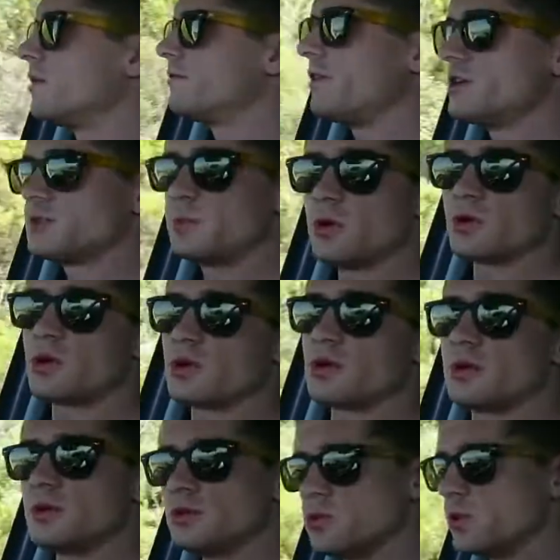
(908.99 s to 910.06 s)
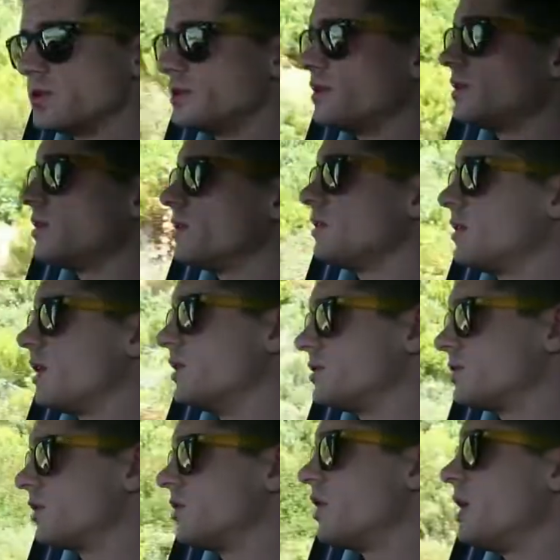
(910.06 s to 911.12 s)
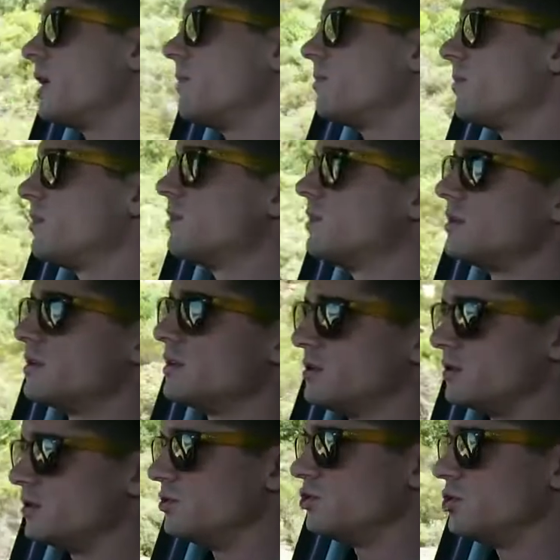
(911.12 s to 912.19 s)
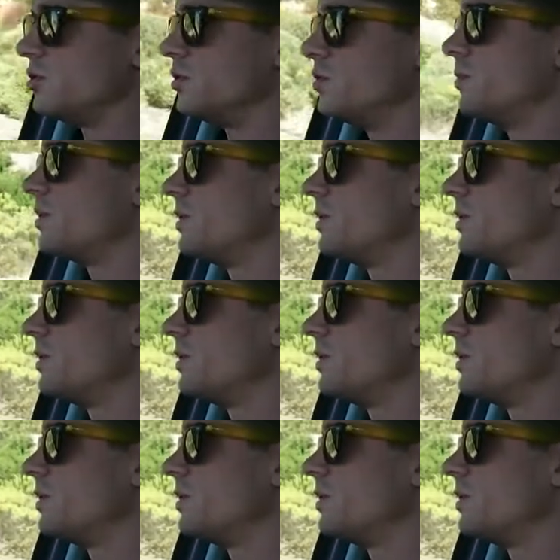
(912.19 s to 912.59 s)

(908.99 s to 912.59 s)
Facebook, Twitter, Instagram, YouTube.